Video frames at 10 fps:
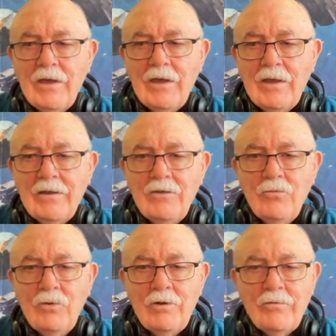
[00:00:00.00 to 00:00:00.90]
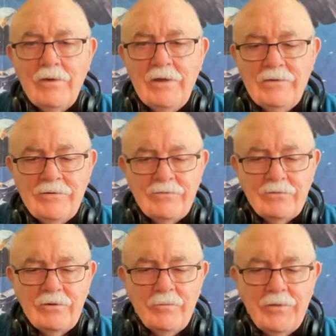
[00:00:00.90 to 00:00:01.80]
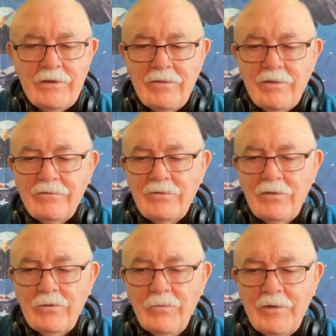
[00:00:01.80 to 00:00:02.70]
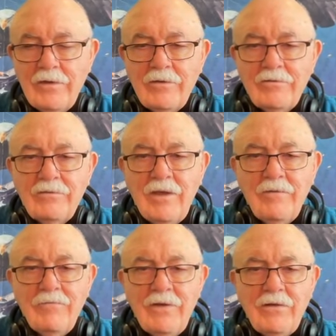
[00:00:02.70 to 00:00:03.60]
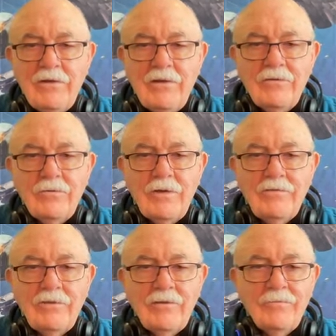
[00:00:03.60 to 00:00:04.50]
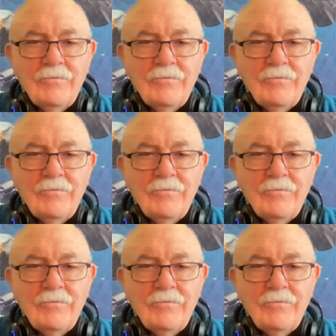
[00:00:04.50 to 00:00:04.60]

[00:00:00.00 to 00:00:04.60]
And I do want to read just a little bit of this to you because I found it interesting.